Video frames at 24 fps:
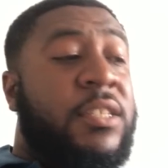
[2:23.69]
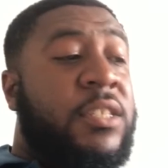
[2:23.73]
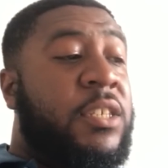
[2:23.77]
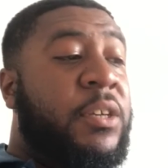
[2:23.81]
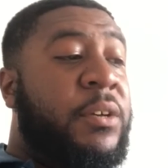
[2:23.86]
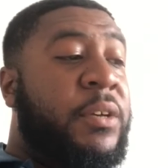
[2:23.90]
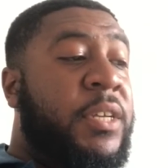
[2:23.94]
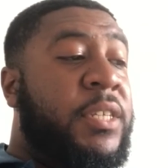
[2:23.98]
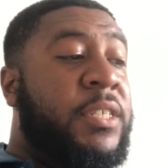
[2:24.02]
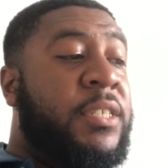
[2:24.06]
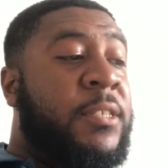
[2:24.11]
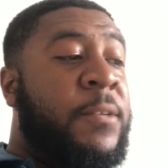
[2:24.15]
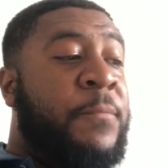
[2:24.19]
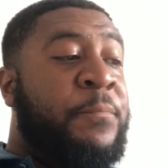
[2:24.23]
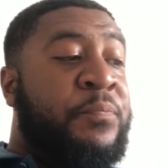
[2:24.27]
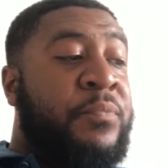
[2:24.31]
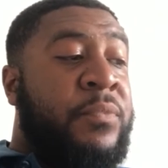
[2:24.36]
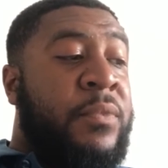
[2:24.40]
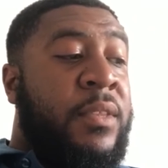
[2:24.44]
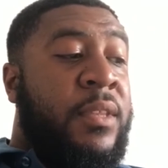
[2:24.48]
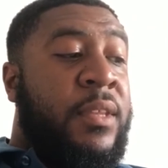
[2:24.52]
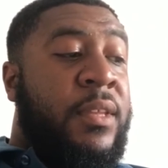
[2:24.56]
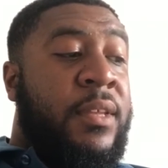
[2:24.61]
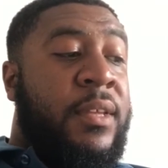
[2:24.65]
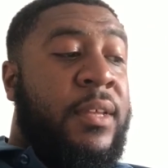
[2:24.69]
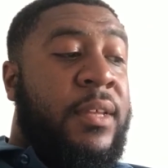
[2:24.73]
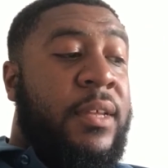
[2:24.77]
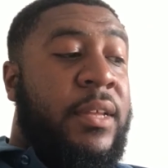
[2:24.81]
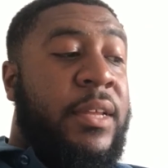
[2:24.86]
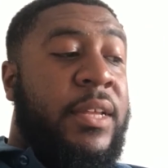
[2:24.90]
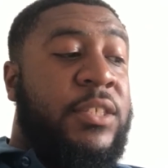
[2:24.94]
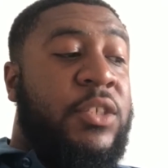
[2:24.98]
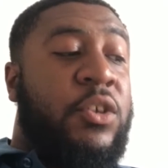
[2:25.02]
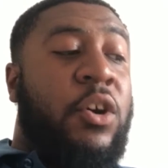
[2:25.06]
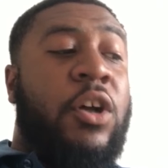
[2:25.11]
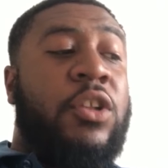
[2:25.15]
So
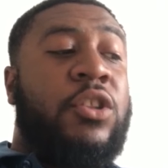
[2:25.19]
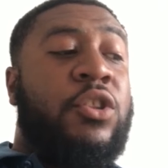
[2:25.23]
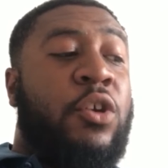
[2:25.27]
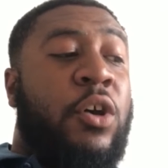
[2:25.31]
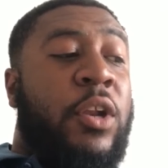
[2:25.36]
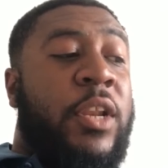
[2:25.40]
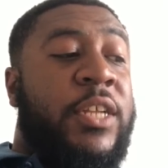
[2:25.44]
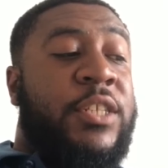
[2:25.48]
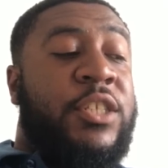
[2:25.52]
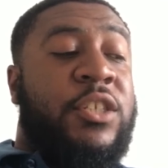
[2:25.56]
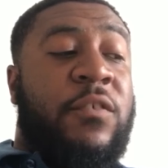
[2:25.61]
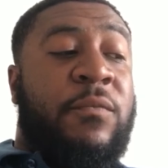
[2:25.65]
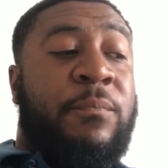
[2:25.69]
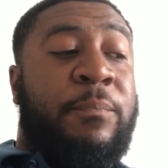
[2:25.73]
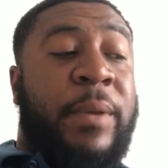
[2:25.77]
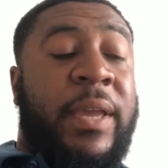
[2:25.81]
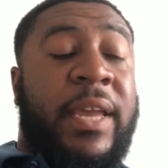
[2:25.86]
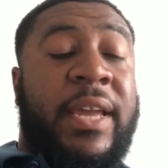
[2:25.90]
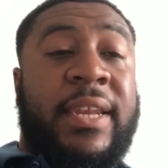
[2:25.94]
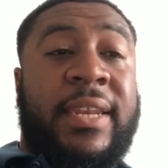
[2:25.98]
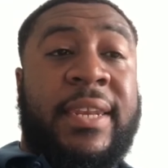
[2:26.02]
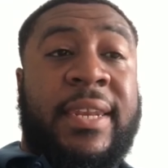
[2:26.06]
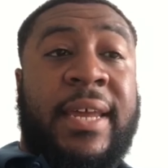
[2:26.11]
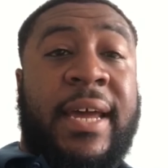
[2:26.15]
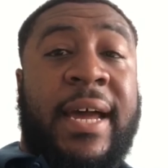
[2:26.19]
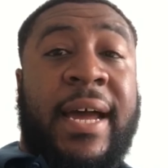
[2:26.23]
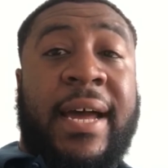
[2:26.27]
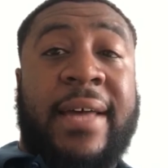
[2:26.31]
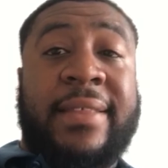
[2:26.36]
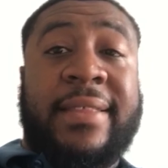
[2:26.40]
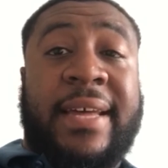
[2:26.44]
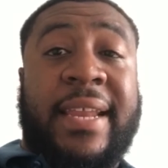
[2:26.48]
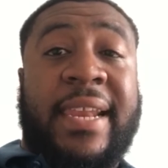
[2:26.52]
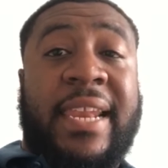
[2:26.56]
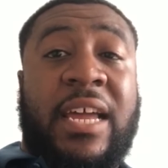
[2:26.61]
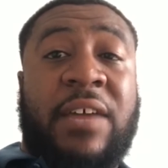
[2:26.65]
he's got a knowledge of being
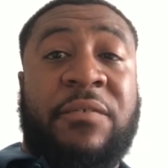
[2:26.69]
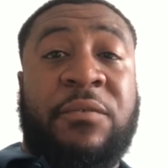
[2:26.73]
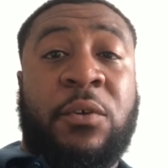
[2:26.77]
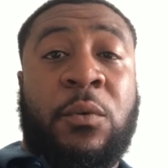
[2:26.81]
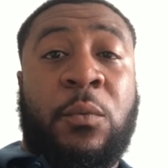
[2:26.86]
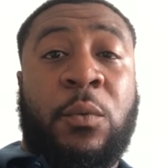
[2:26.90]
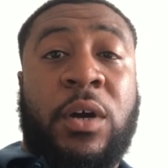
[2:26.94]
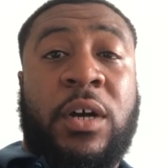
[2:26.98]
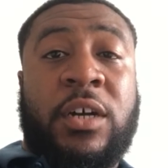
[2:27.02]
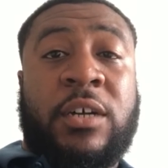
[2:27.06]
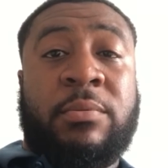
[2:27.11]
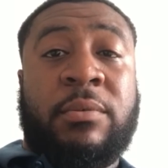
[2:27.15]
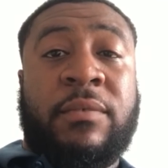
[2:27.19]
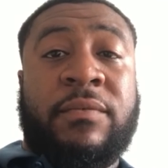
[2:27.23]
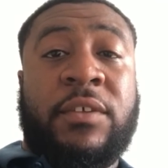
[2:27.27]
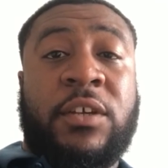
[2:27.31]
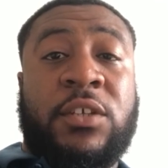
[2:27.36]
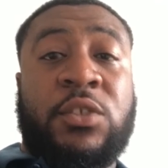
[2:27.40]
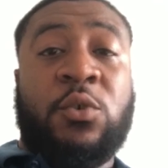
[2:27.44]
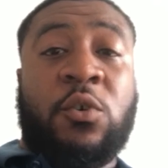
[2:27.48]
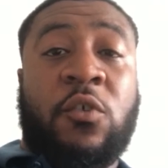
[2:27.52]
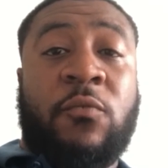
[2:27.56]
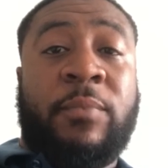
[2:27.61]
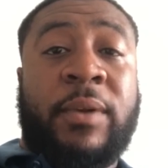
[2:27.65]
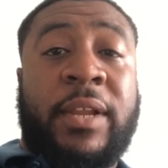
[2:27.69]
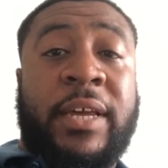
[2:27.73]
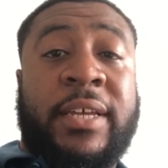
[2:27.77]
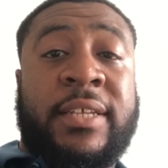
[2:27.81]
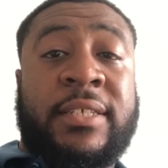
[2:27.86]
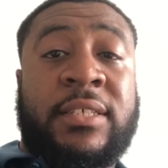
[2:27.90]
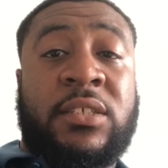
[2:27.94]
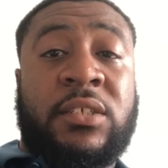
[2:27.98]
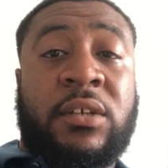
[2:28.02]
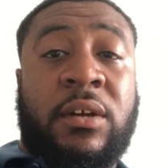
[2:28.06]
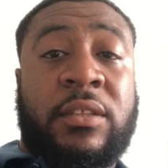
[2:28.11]
at that level, working with those sort of players.